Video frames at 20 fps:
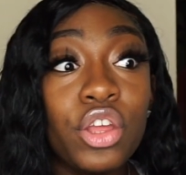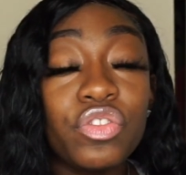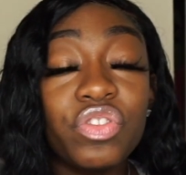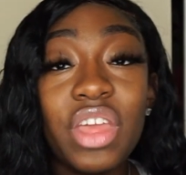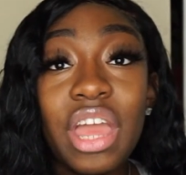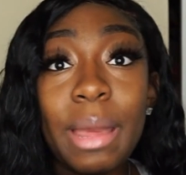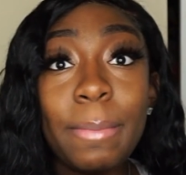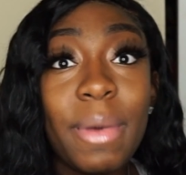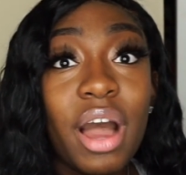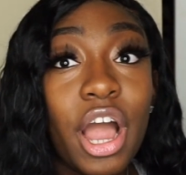
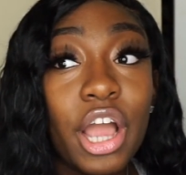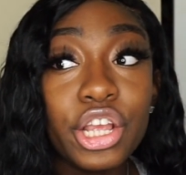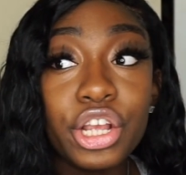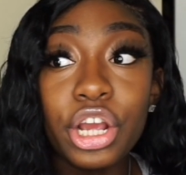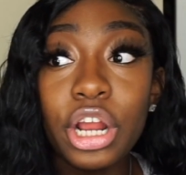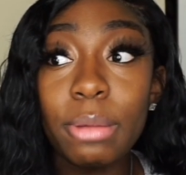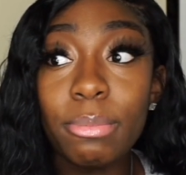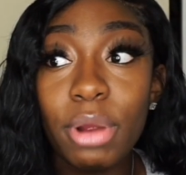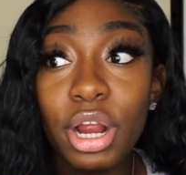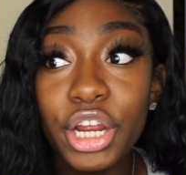Think about how you're
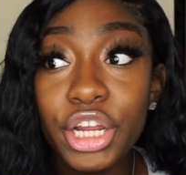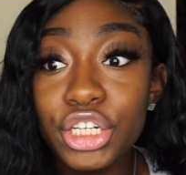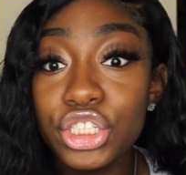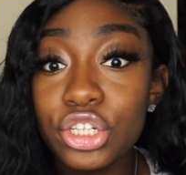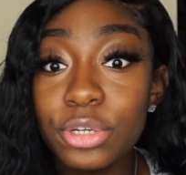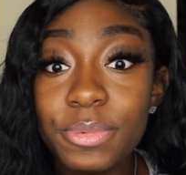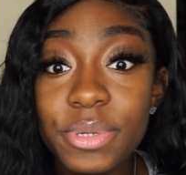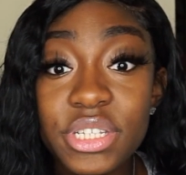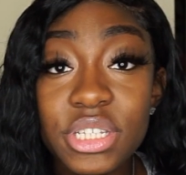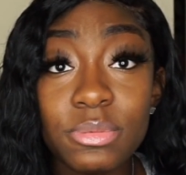going to market
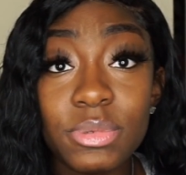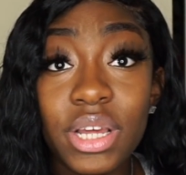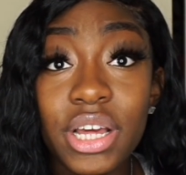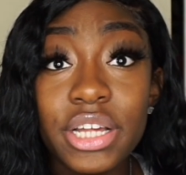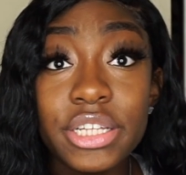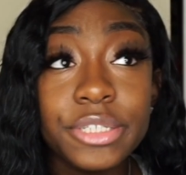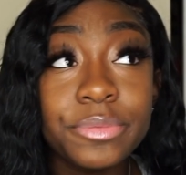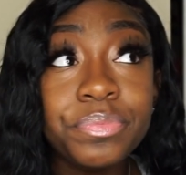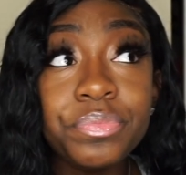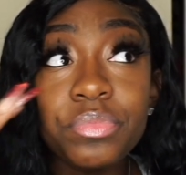your business,
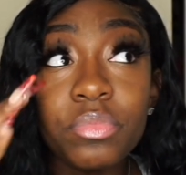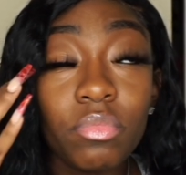because